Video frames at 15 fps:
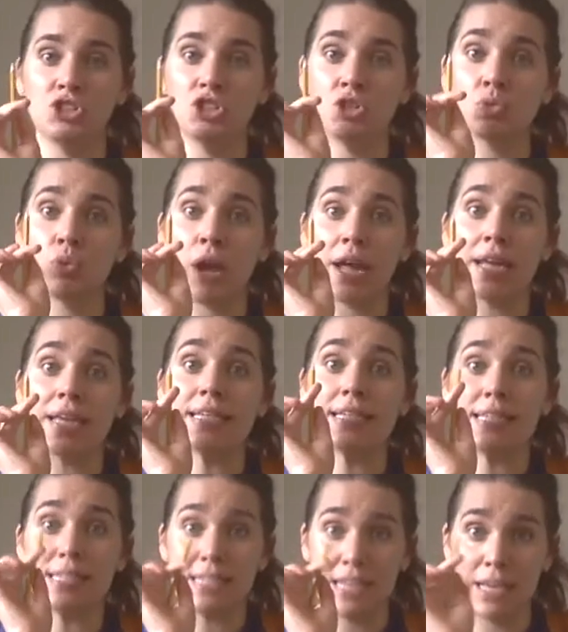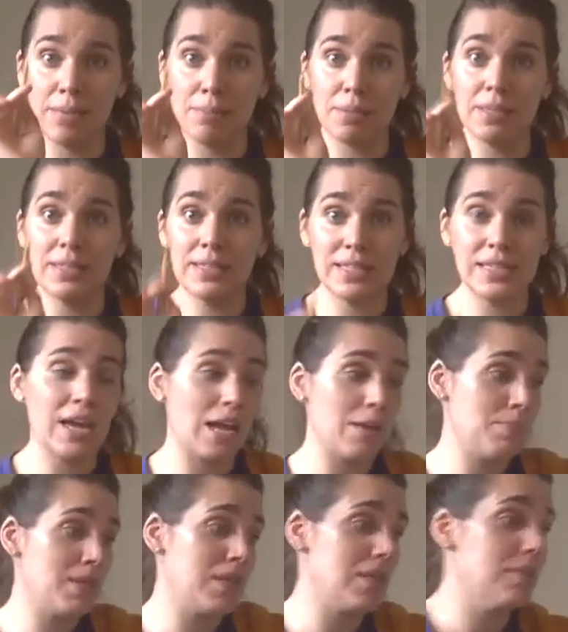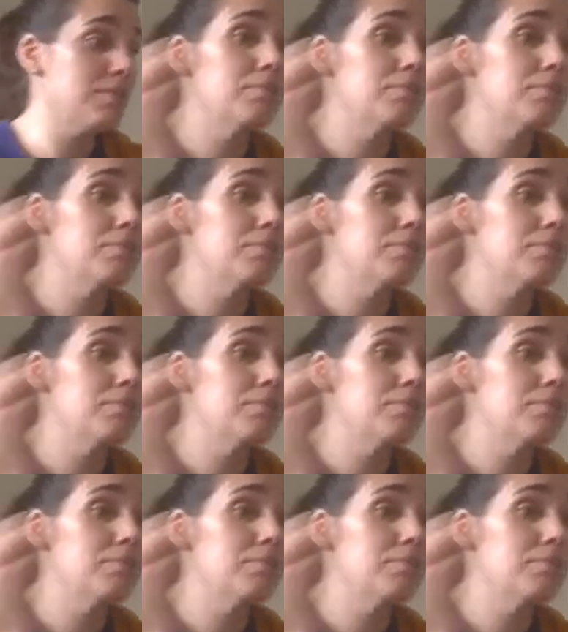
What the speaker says: you to write tip, T-I-P.